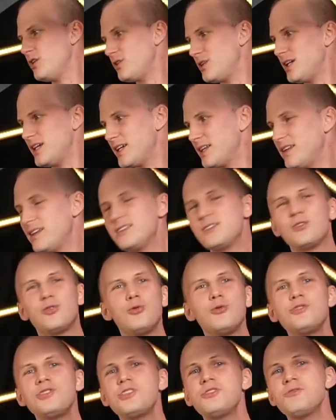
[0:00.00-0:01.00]
like these? Of
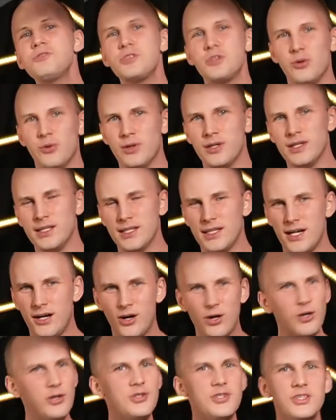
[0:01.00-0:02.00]
course you do. Uh,
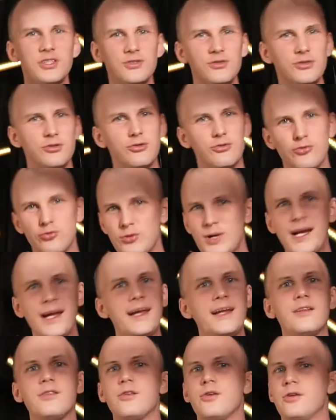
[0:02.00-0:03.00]
arches look
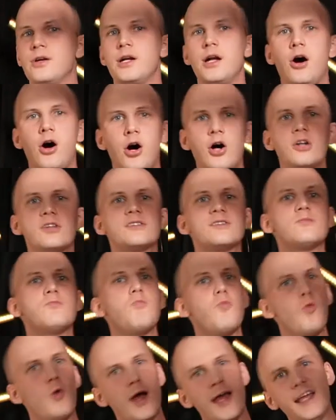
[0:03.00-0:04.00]
great. They're an
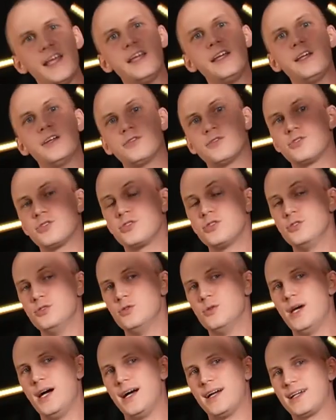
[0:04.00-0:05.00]
awesome way
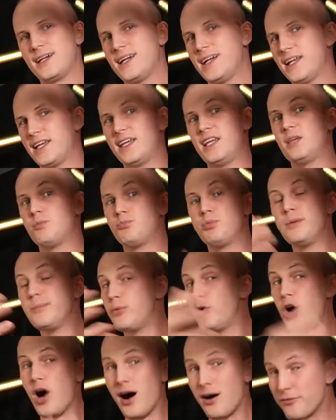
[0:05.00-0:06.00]
to uh, kind of keep
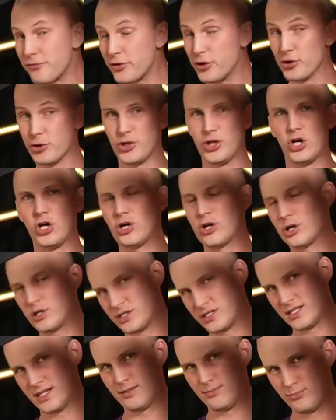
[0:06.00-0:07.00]
people off your
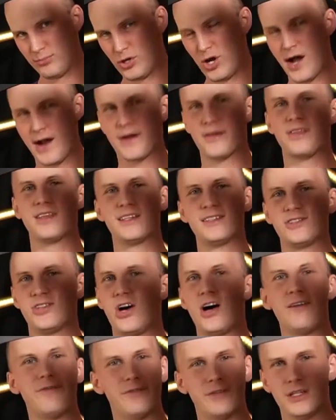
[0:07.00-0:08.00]
yard, to block things
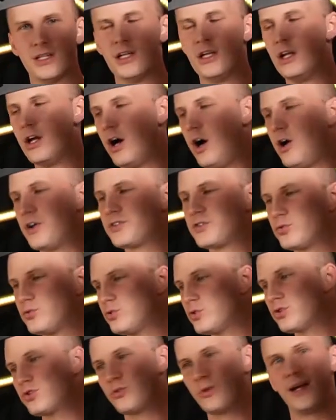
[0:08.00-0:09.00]
off, and also
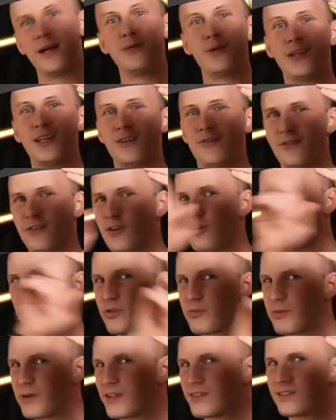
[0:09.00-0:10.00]
look great when you film
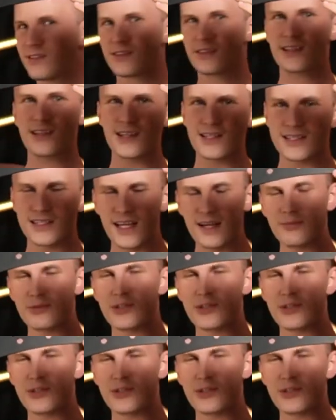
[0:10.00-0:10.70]
with pixels at the same